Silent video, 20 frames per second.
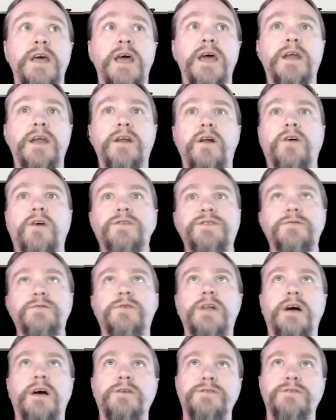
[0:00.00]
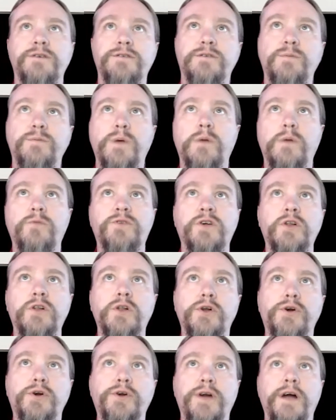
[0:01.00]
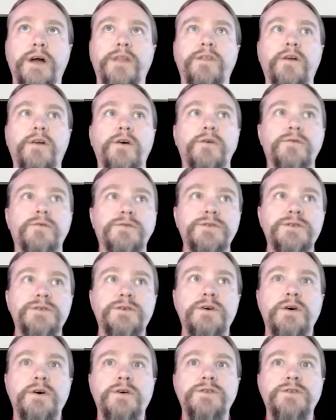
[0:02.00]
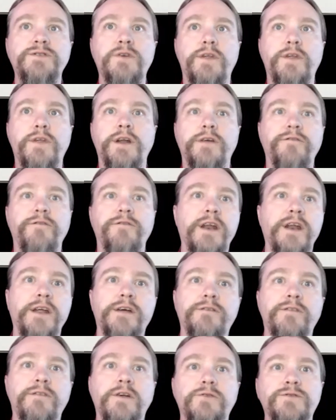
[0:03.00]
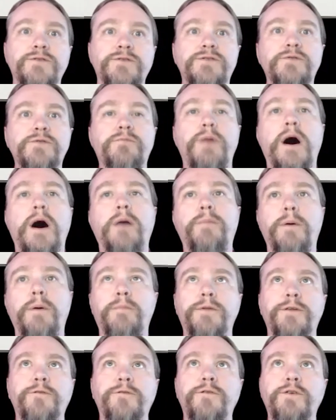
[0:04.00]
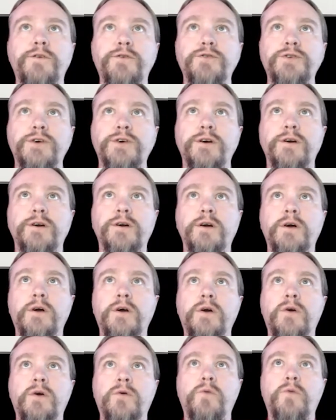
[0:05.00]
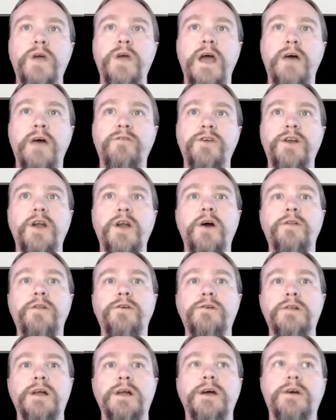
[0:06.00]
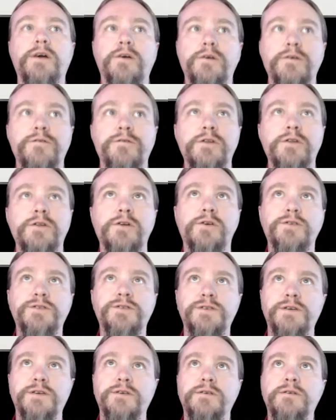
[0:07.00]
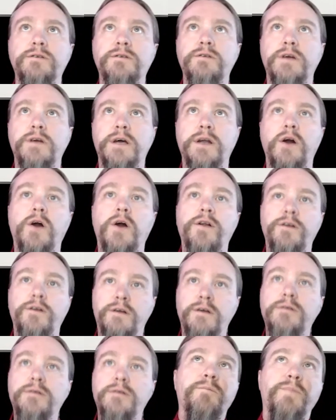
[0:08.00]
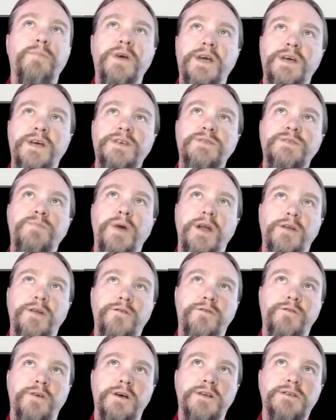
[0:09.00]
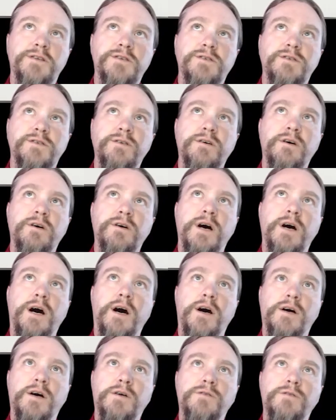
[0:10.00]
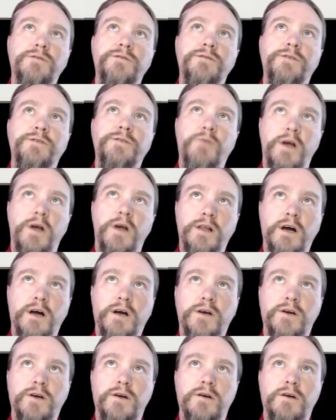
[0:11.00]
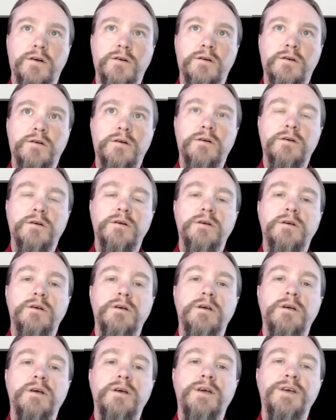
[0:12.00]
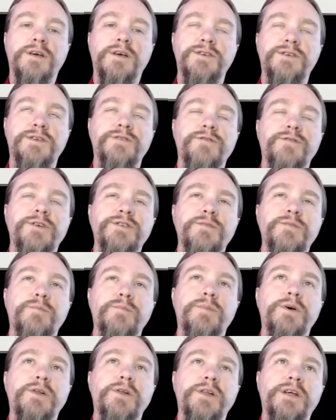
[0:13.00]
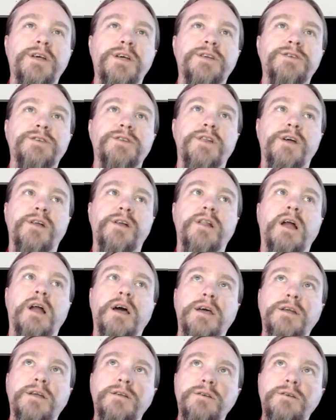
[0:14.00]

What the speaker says: and it also allows us to be able to alert on those so that if any of those do pop up in the future, we have another layer of alerts and auditing. Biggest benefits of ThreatLocker is its visibility into the client.